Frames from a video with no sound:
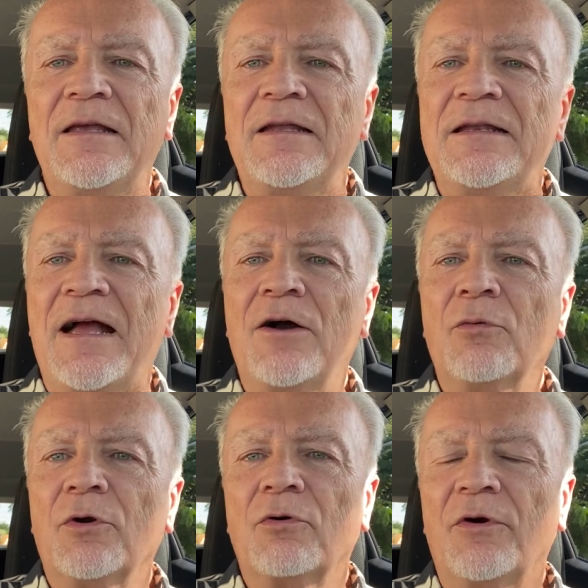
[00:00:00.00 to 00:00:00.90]
Now
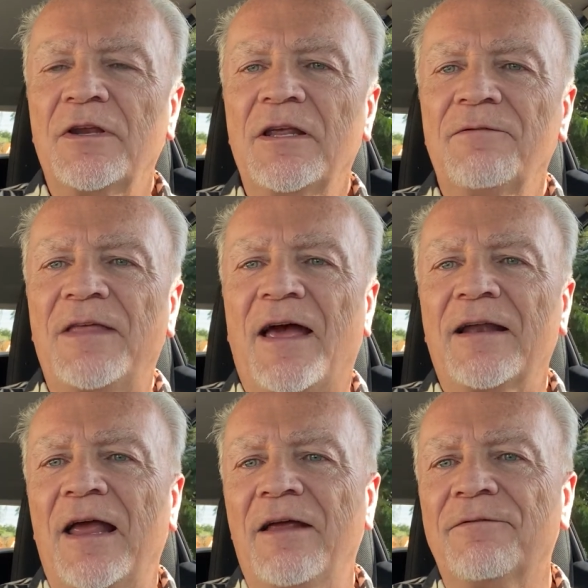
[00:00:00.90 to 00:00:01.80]
we're going to give that
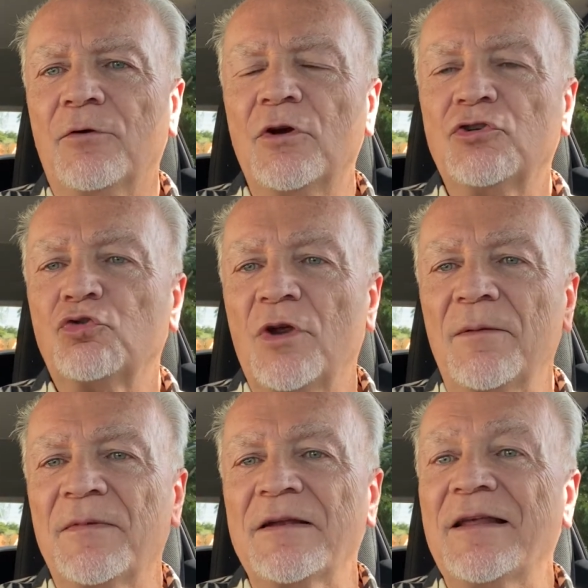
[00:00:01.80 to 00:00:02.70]
a good
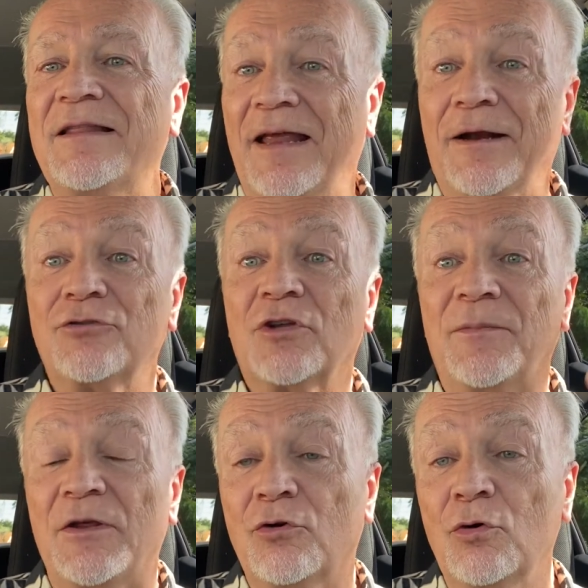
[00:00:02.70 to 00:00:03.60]
treatment. The air is going
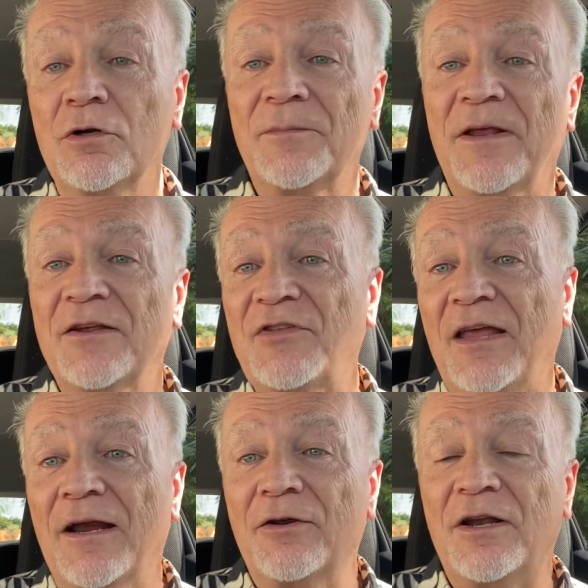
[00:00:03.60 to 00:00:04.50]
to be cooler because
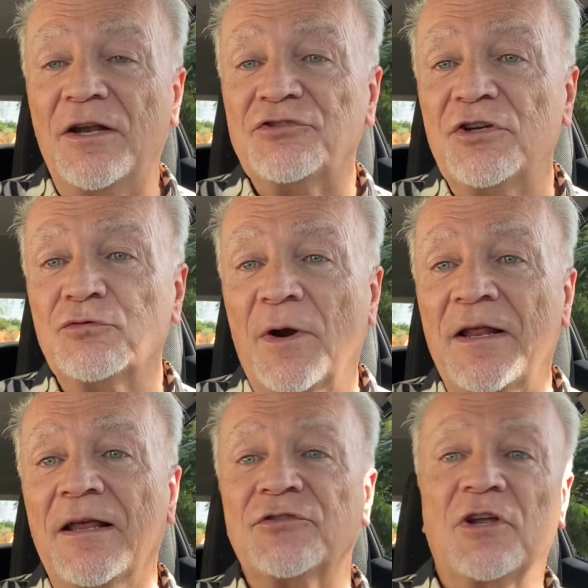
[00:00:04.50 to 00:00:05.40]
the air conditioning is
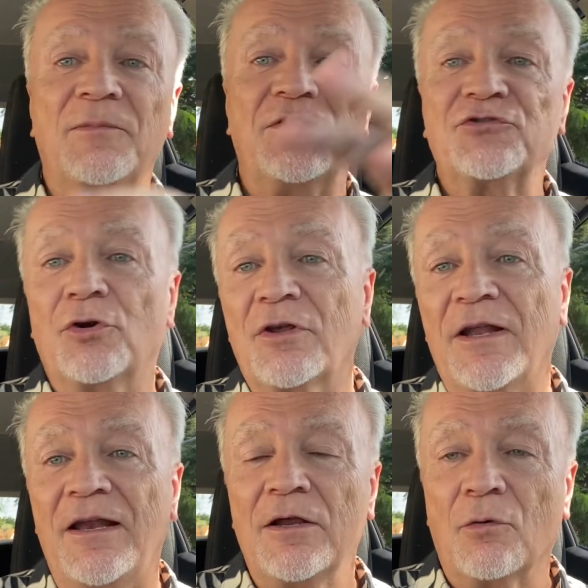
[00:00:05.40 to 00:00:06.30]
running. It's going to be
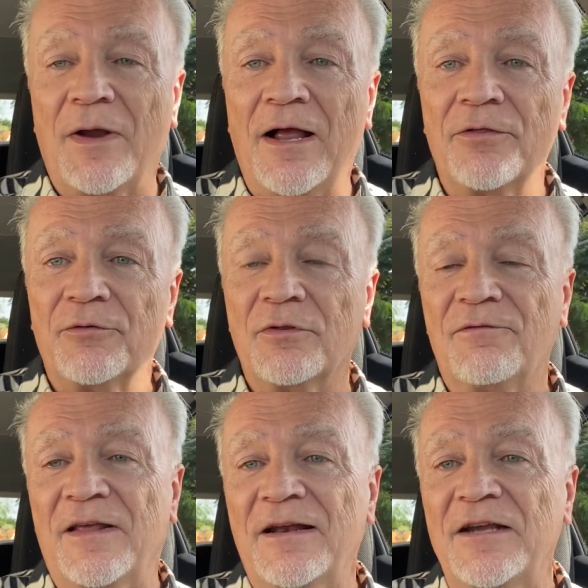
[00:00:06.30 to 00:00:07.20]
circulating around through the
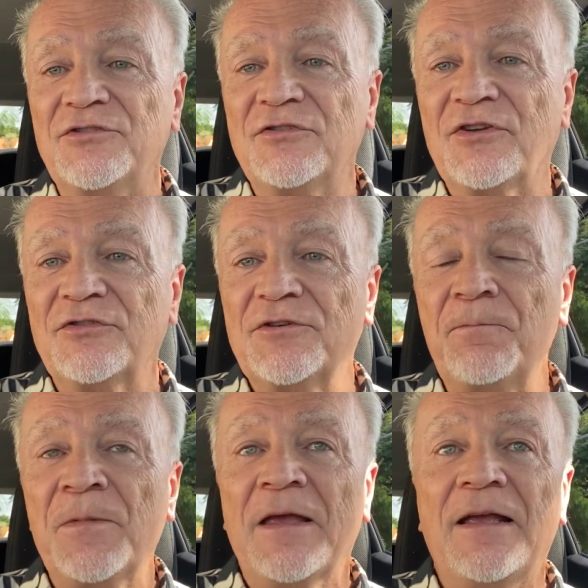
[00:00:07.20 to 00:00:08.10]
ventilation
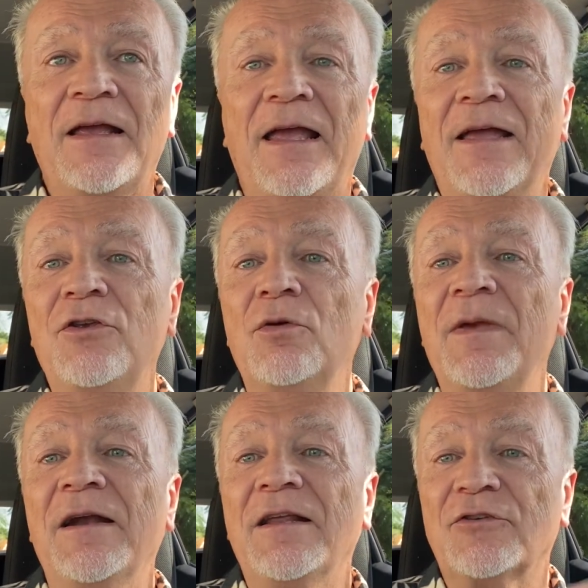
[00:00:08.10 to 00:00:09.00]
system, and
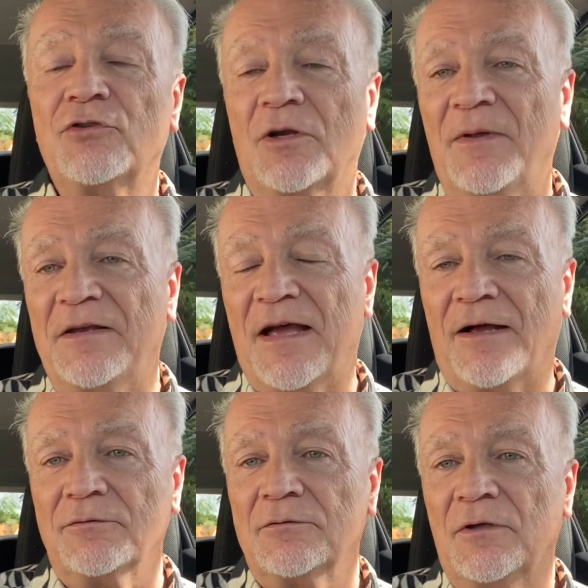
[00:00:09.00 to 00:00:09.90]
humidity is going to be
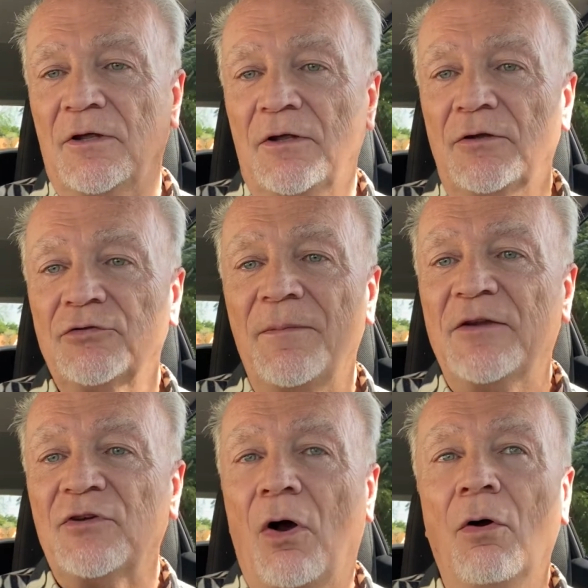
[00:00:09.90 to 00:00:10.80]
down. So it
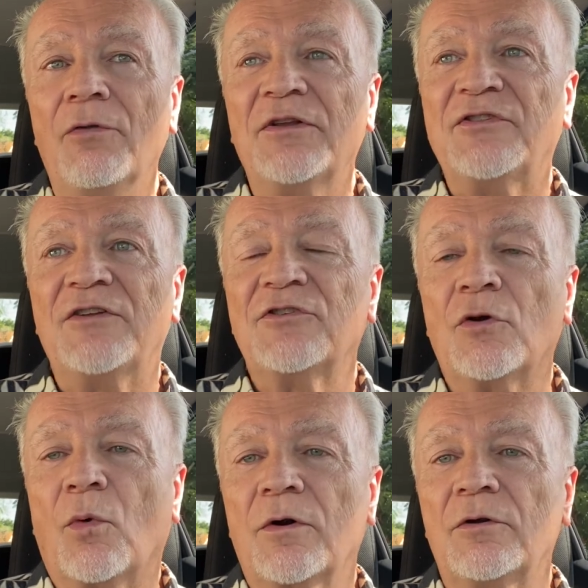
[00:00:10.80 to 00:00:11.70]
makes all the sense in
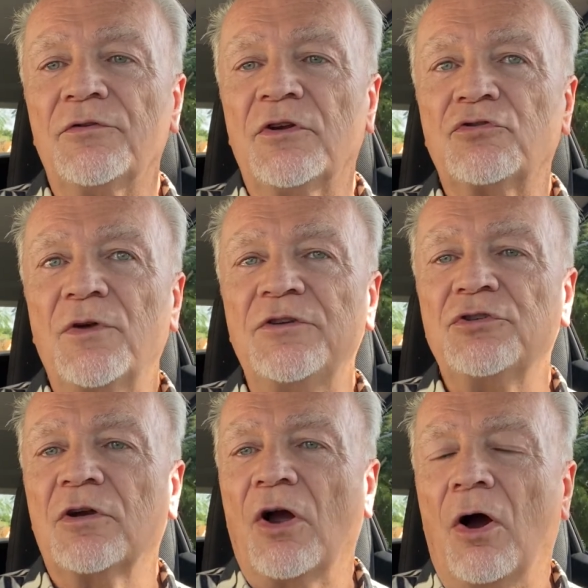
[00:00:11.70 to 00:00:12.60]
the world to
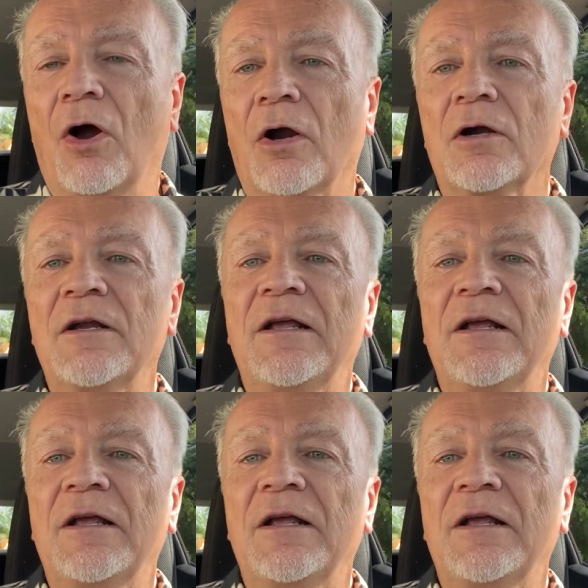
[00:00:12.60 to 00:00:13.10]
treat your car